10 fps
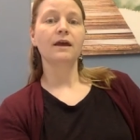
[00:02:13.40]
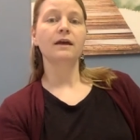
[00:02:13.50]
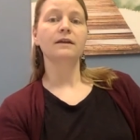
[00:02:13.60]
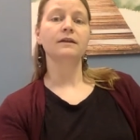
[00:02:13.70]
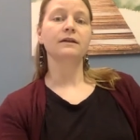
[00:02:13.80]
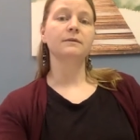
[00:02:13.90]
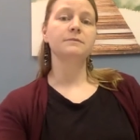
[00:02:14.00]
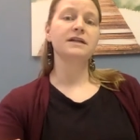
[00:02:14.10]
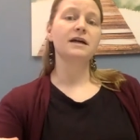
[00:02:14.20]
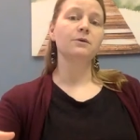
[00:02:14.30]
And then it comes
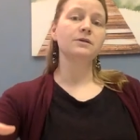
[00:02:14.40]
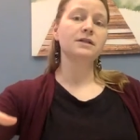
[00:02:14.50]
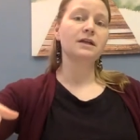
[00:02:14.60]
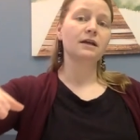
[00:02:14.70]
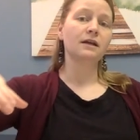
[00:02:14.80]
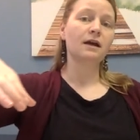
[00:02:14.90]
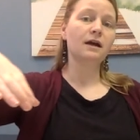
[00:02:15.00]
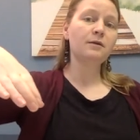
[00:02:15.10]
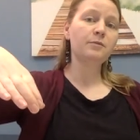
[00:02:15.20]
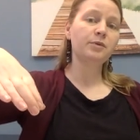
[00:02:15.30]
out and
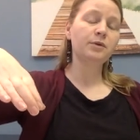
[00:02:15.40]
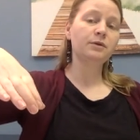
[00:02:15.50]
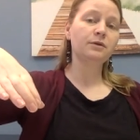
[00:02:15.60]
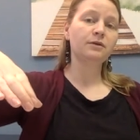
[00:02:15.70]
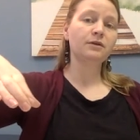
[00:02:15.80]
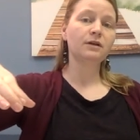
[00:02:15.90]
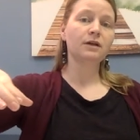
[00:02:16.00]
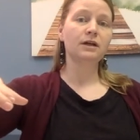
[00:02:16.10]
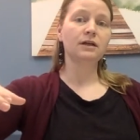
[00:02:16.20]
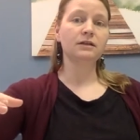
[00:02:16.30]
up
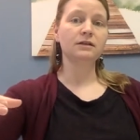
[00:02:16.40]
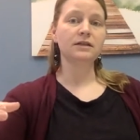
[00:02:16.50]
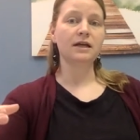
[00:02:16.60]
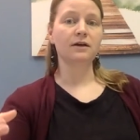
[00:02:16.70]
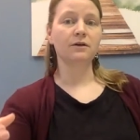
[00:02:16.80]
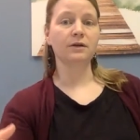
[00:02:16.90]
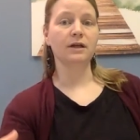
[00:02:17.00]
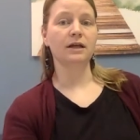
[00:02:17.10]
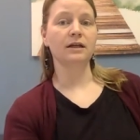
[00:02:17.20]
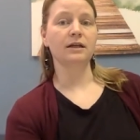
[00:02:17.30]
and down
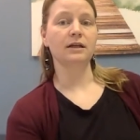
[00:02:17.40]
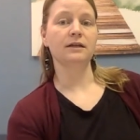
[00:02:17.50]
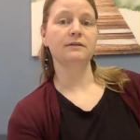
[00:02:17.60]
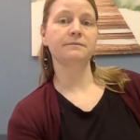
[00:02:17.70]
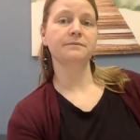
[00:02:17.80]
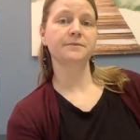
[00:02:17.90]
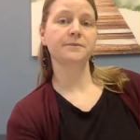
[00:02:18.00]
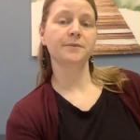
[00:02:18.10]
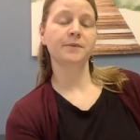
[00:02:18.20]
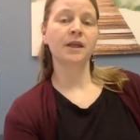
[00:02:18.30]
and in.
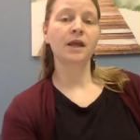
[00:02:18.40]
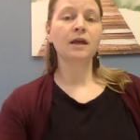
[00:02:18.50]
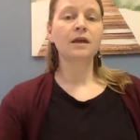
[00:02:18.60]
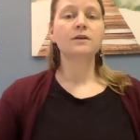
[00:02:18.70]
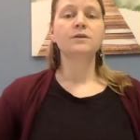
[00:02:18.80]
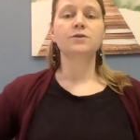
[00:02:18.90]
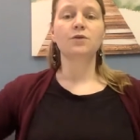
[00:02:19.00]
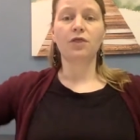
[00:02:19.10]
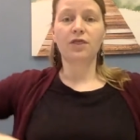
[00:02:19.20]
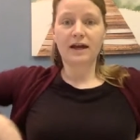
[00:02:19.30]
So
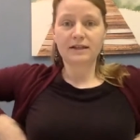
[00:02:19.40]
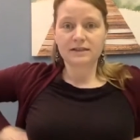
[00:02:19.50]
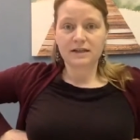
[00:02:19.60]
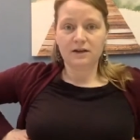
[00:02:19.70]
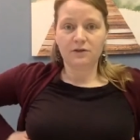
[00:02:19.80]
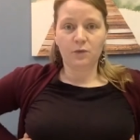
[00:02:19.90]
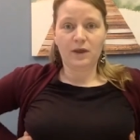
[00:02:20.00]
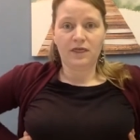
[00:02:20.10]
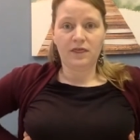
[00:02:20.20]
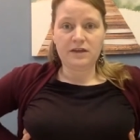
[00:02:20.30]
that's kind of what
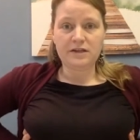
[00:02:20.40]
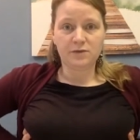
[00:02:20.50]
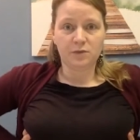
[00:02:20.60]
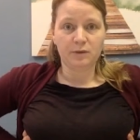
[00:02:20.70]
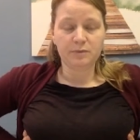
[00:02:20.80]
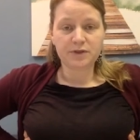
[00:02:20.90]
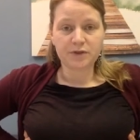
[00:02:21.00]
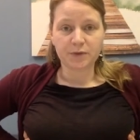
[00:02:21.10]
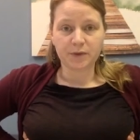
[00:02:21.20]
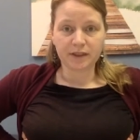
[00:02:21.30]
these ribs
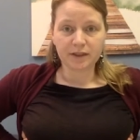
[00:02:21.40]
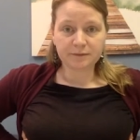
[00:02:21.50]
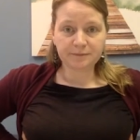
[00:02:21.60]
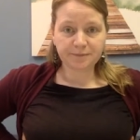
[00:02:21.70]
do here.